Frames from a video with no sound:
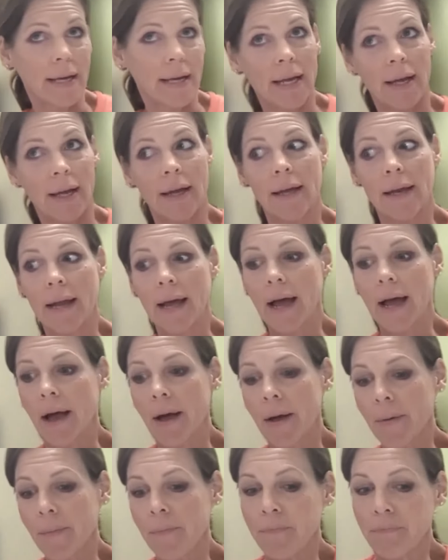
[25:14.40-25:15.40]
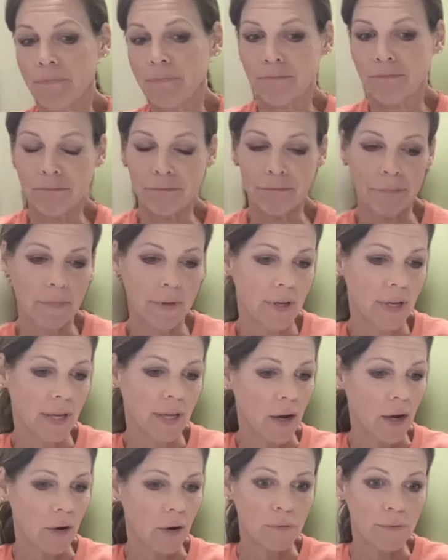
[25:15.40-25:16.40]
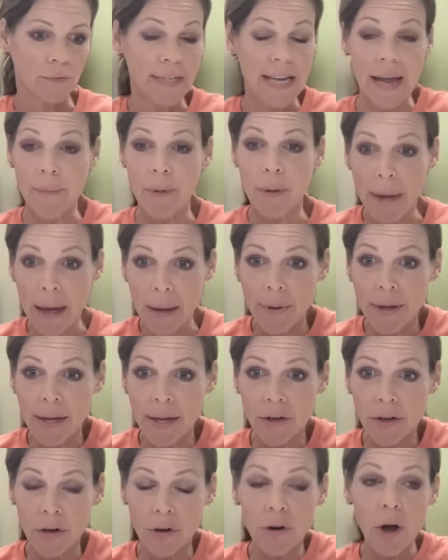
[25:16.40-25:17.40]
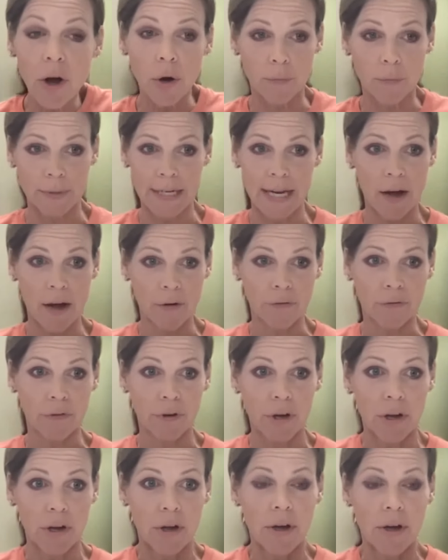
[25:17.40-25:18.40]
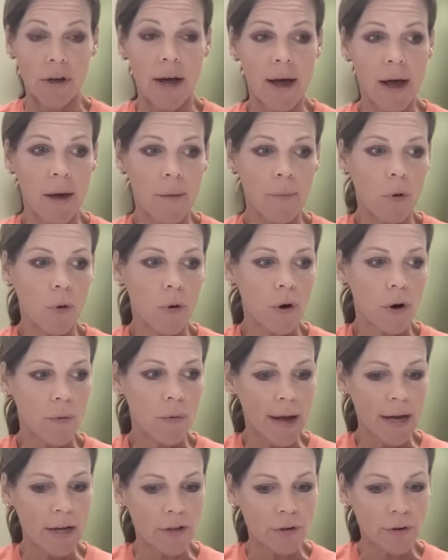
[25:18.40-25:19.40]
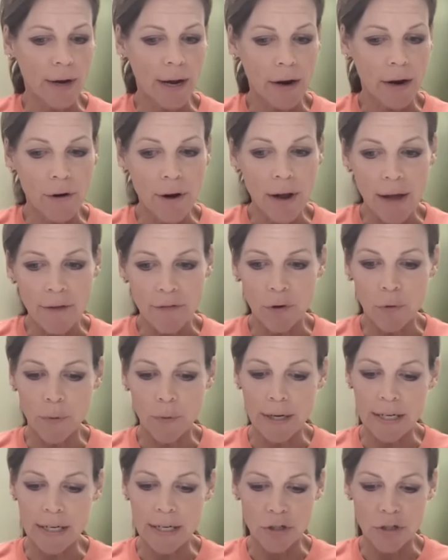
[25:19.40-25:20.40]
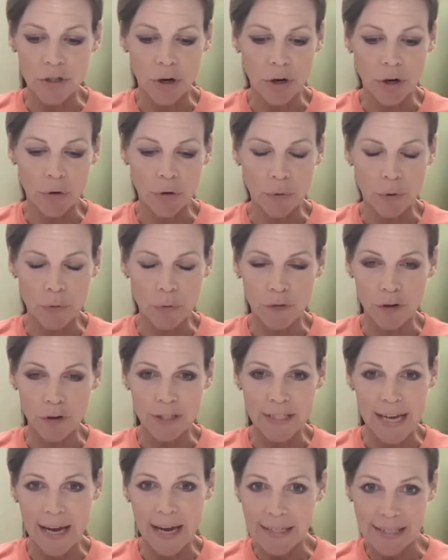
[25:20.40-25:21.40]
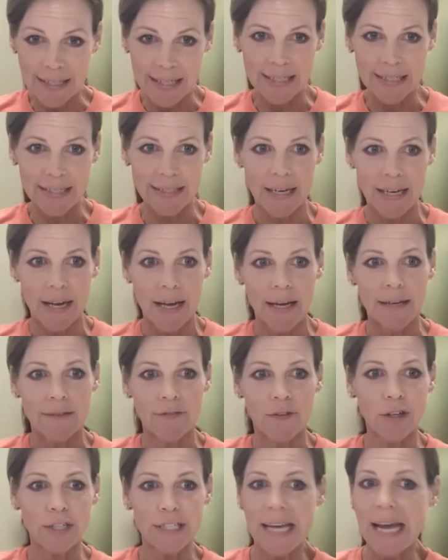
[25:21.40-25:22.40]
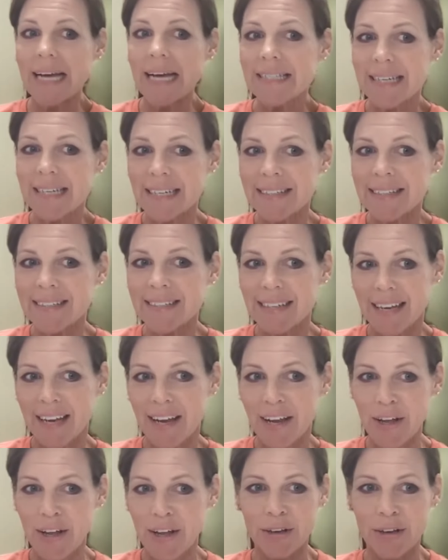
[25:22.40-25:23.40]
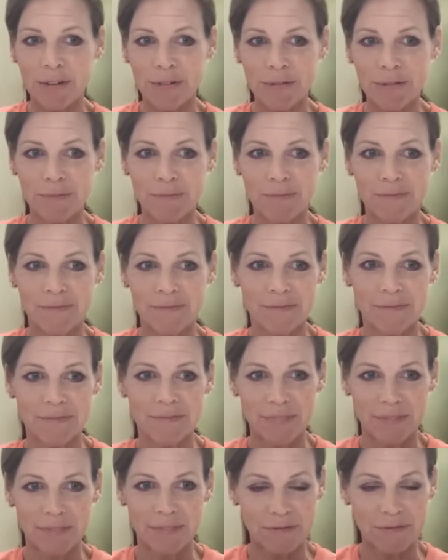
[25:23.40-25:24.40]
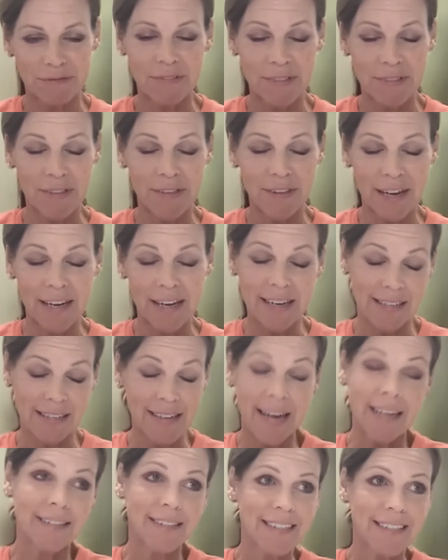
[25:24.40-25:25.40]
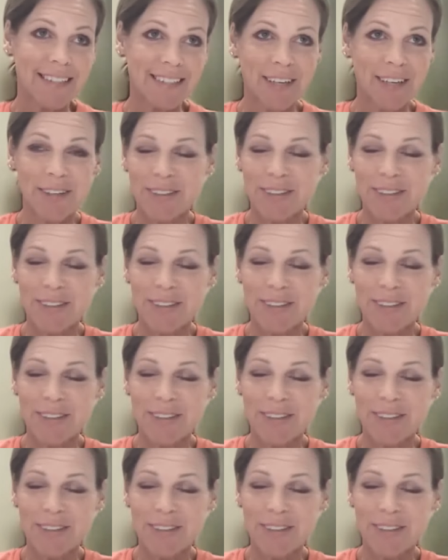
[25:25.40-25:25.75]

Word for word: in um, you know tammy maybe in your hometown um, or around your area if you wanted to start a group for texas for texans in in texas